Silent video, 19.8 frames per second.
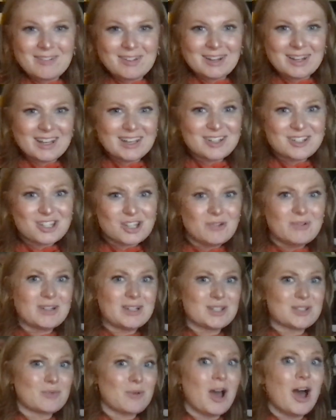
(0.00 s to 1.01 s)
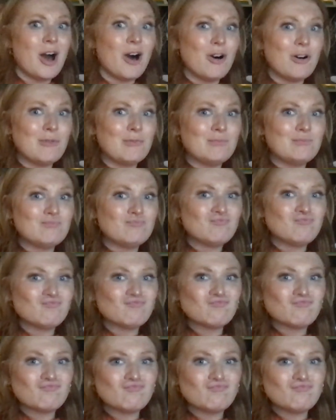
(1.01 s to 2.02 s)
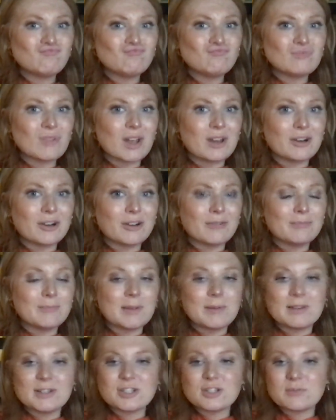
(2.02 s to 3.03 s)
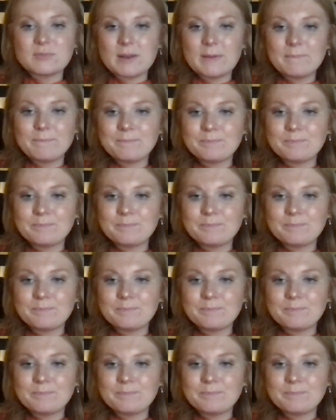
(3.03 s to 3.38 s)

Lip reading: a link to it as well. I don't know. Maybe that's just me.